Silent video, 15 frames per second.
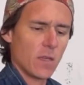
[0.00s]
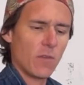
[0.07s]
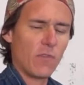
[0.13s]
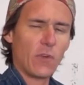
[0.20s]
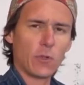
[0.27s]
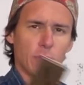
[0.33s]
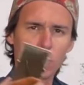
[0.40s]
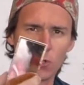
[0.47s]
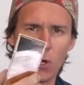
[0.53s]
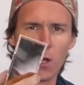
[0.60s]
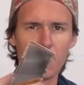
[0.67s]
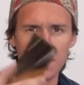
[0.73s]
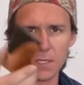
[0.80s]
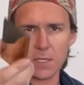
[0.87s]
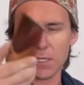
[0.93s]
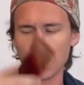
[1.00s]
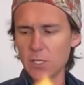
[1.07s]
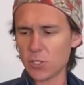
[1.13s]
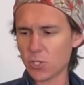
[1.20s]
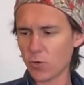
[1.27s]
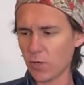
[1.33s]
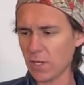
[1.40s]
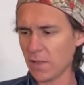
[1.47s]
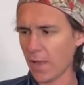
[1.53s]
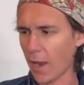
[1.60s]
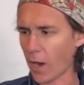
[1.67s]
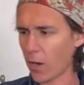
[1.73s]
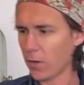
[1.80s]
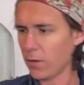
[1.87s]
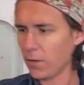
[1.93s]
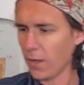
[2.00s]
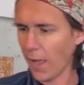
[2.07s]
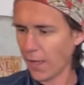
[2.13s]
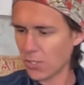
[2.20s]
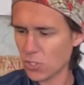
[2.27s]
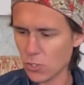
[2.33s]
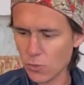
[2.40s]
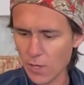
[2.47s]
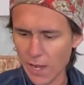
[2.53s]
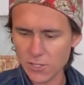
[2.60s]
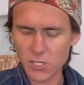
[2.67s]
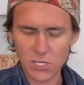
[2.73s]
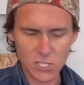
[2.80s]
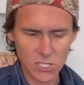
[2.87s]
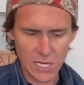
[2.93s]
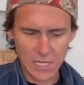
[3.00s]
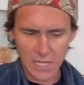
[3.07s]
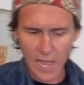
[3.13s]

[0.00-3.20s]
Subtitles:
filter on the screen there so you guys can see the